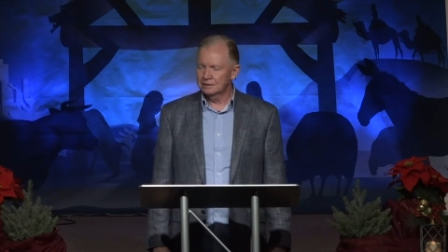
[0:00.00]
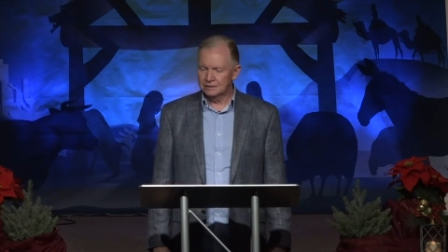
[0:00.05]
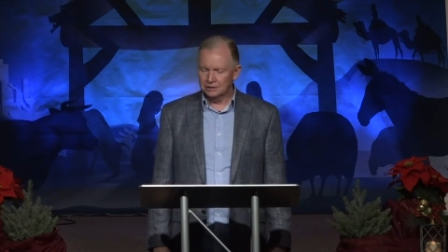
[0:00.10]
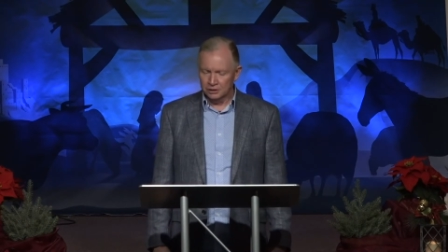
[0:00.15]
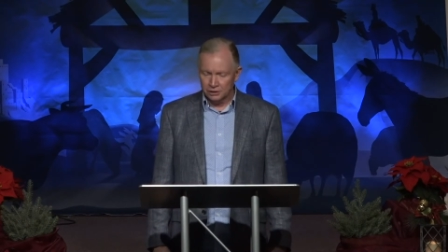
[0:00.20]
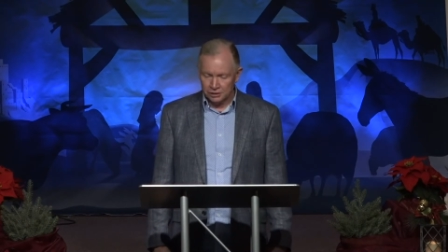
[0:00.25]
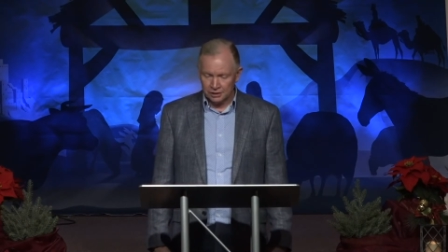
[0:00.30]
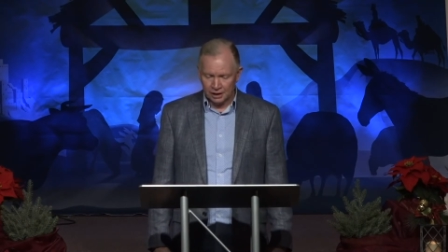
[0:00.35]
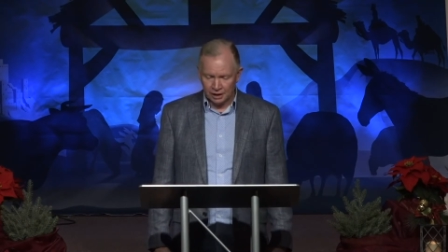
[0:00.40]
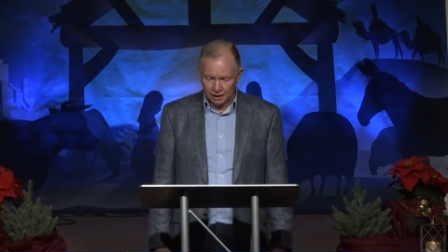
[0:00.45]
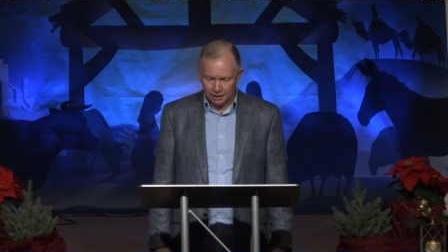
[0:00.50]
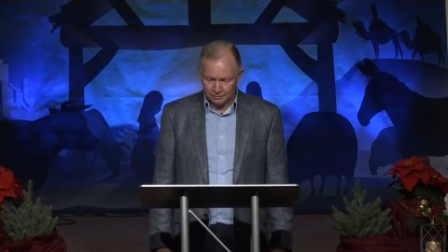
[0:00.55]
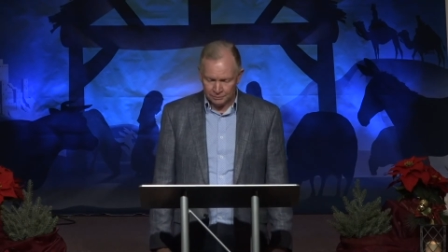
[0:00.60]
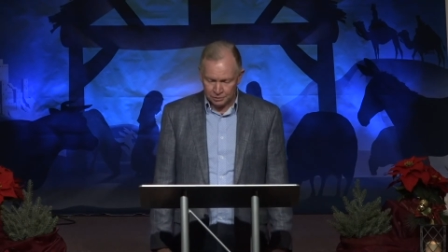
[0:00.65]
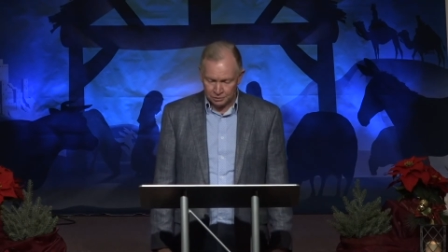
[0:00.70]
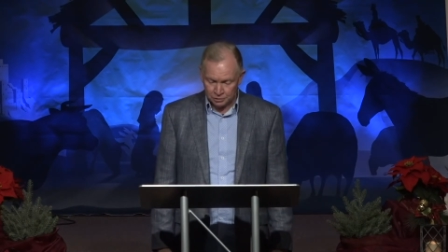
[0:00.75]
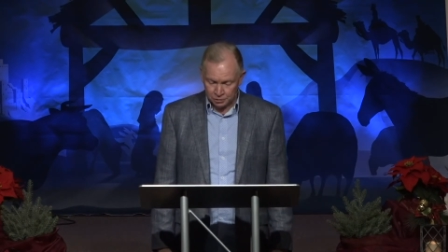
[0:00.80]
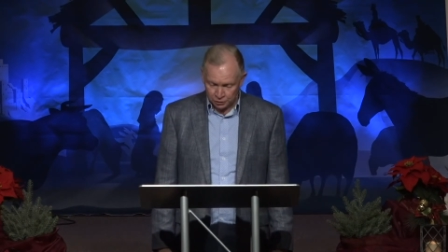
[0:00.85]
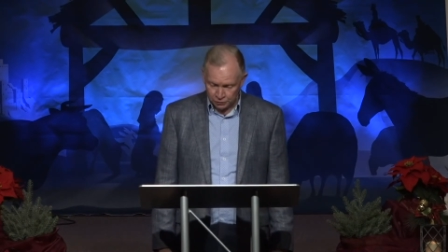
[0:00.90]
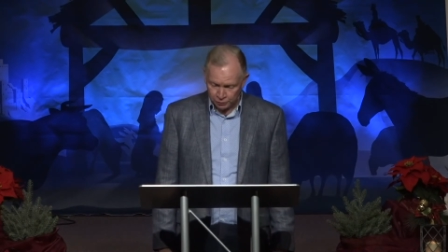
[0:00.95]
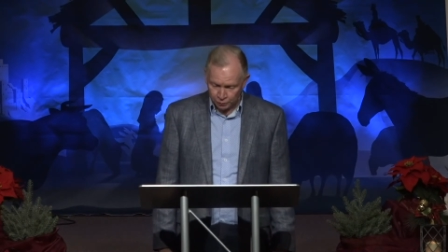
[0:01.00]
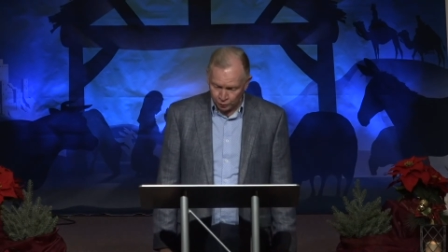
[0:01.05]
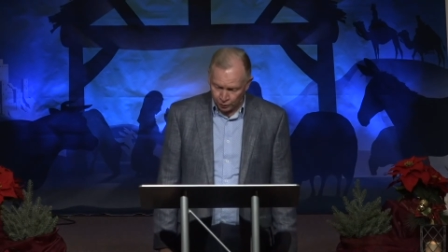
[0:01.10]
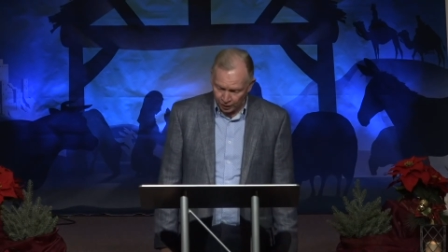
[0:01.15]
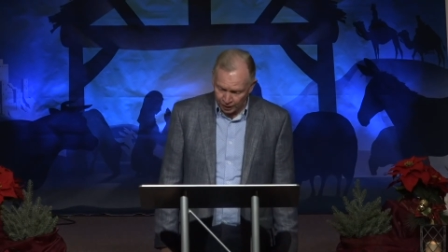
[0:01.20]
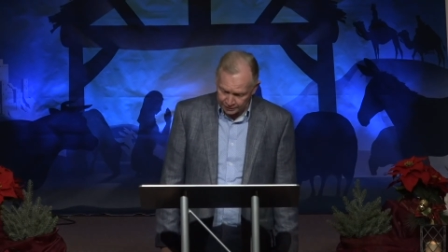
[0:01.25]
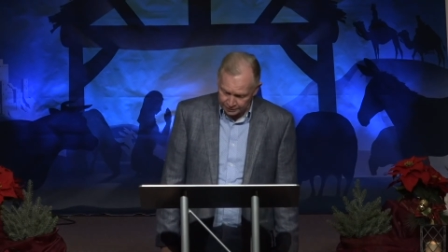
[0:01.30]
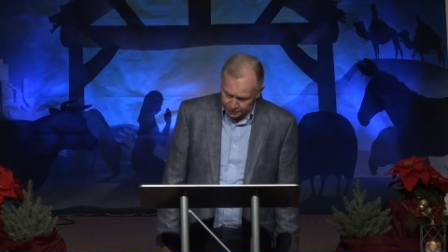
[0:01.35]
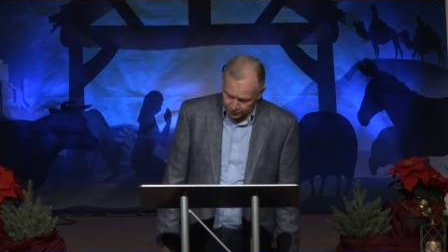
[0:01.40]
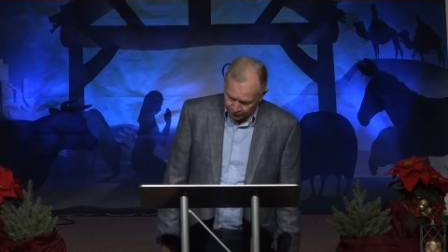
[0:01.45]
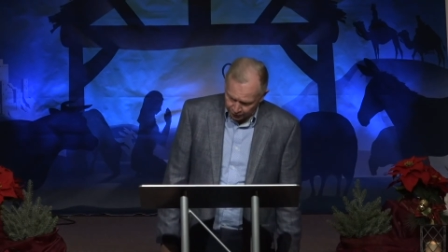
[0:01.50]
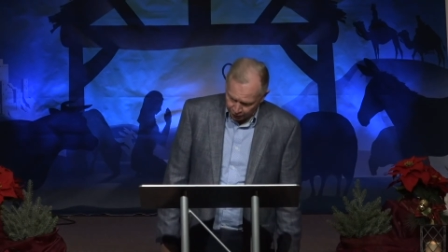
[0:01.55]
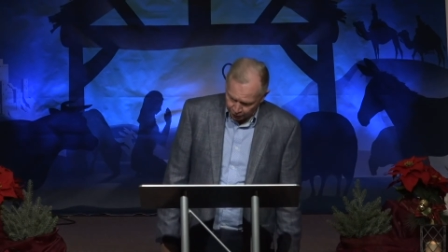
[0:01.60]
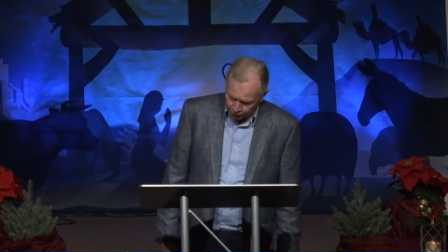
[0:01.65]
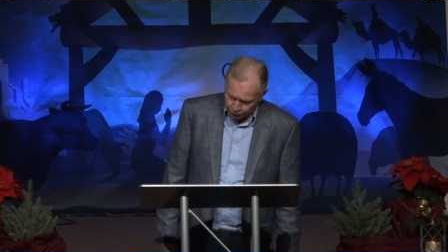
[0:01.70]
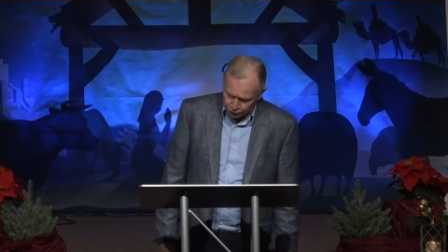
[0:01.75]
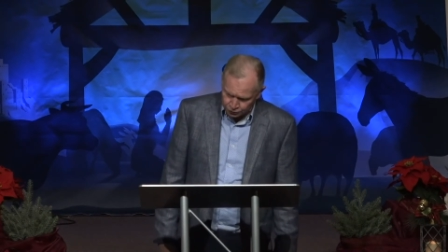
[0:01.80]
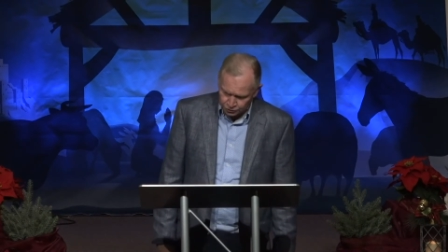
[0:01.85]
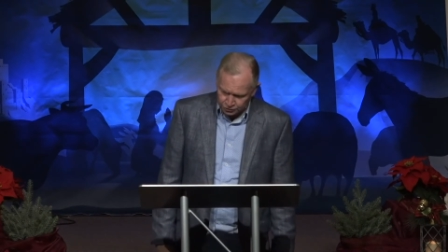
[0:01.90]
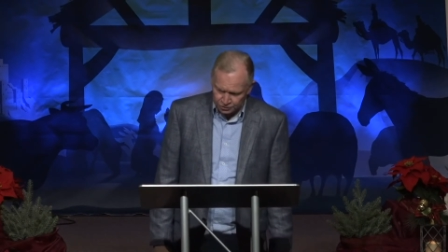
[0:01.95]
Good comes to what? To
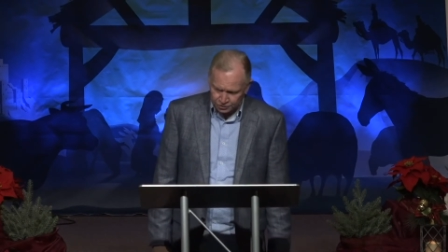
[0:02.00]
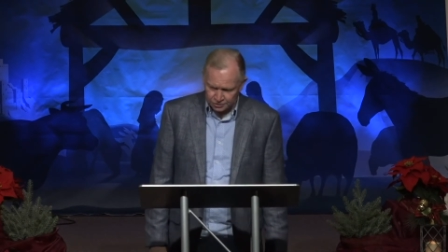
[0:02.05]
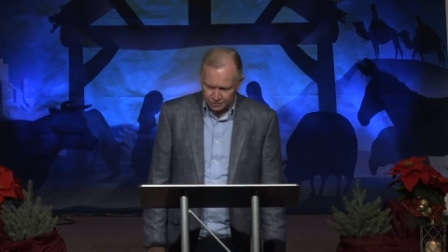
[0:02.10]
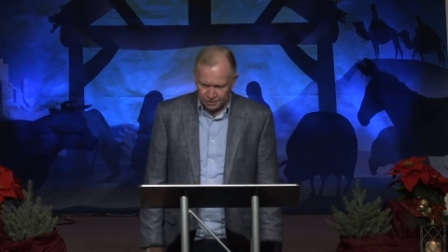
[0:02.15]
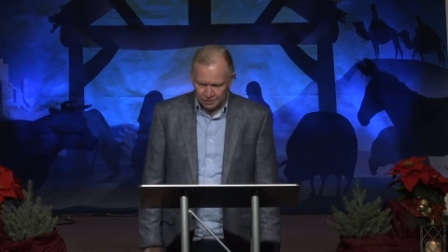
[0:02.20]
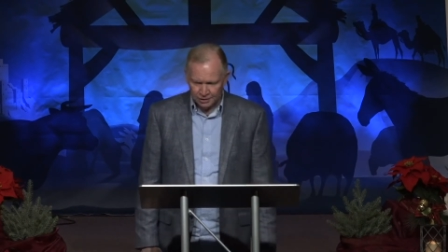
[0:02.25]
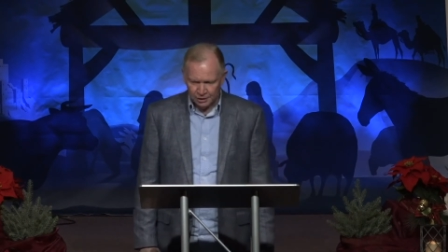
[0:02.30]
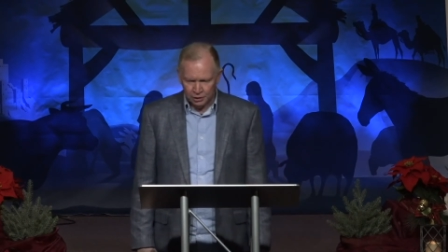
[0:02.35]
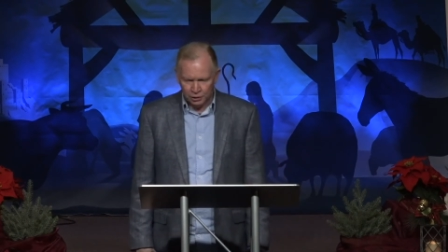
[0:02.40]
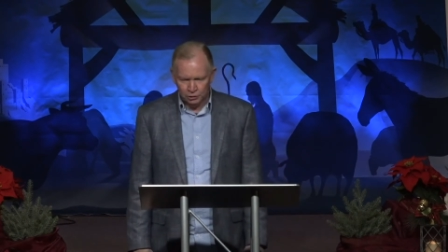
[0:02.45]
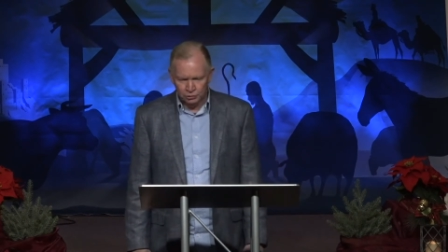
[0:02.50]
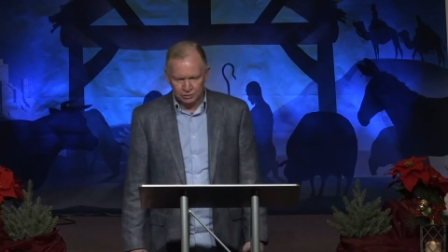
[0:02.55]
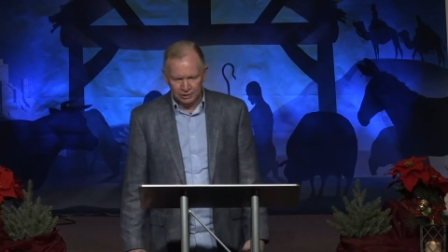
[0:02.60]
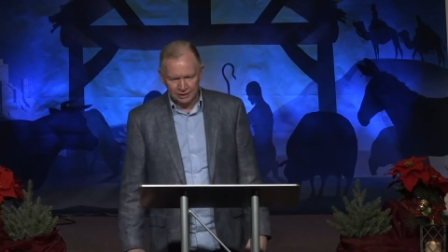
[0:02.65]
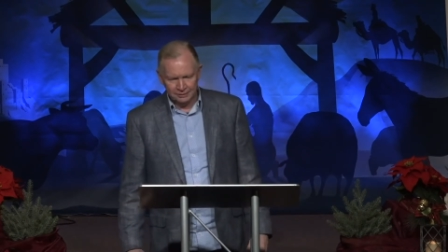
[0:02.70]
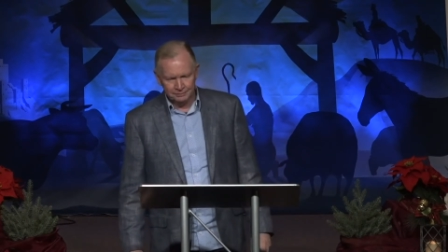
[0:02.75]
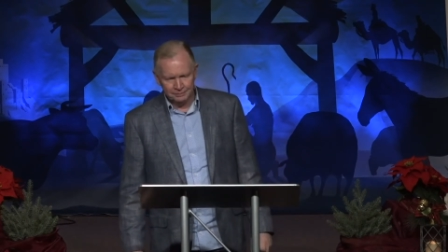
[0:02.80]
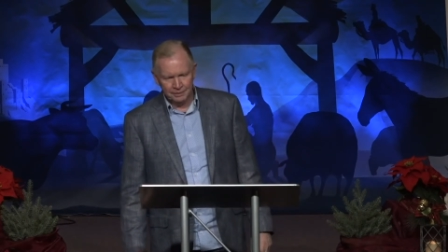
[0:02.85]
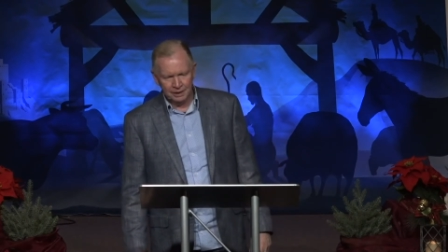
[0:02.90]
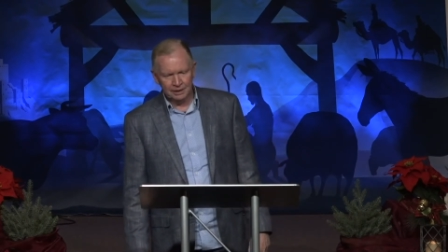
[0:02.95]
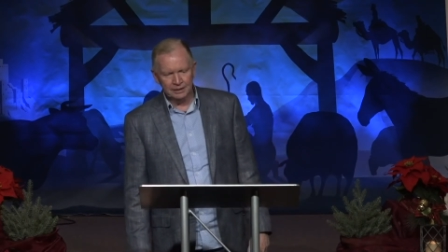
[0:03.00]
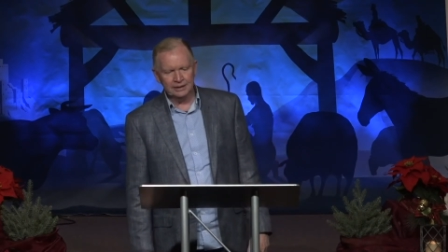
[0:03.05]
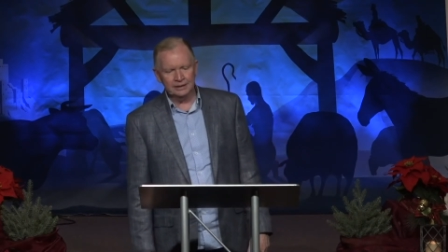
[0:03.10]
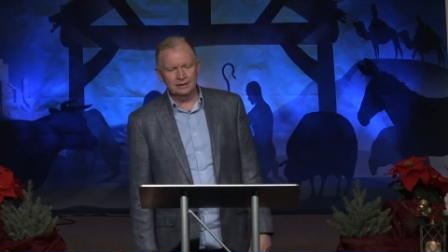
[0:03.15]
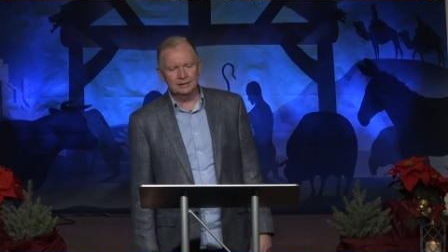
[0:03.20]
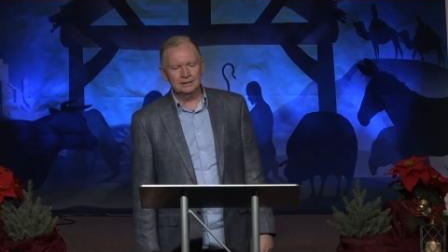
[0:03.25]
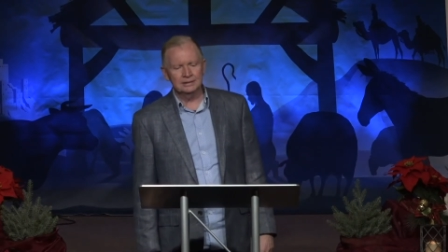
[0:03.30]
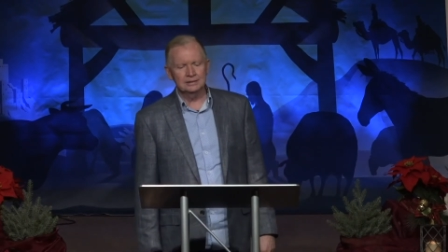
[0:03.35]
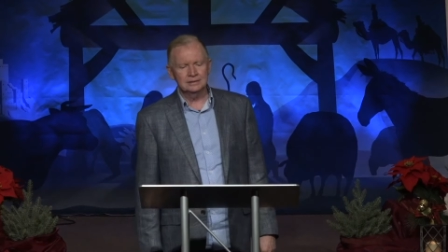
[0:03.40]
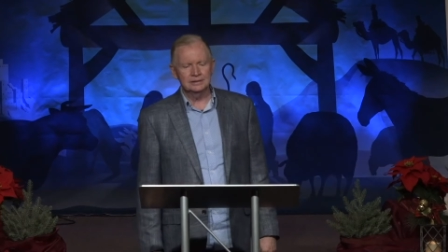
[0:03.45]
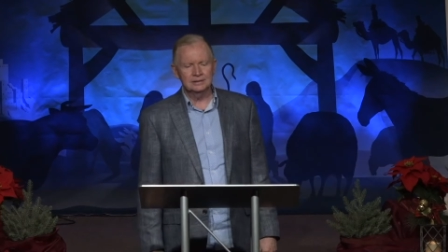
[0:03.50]
those who lend money